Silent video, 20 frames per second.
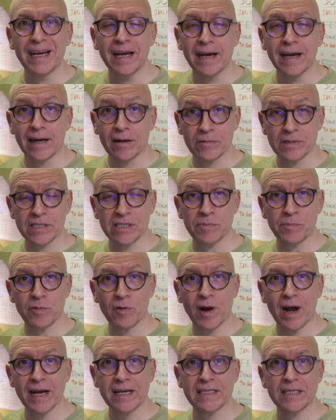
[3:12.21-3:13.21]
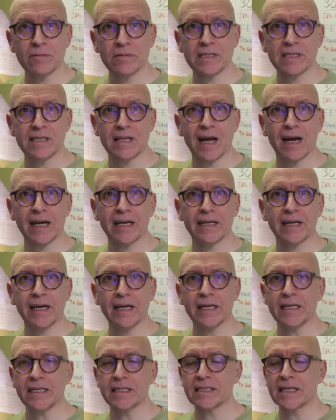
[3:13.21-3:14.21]
and I was surprised. It was in the high
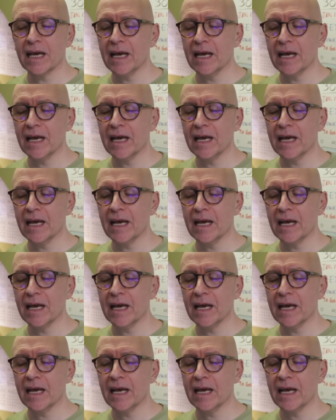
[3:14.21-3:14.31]
90s.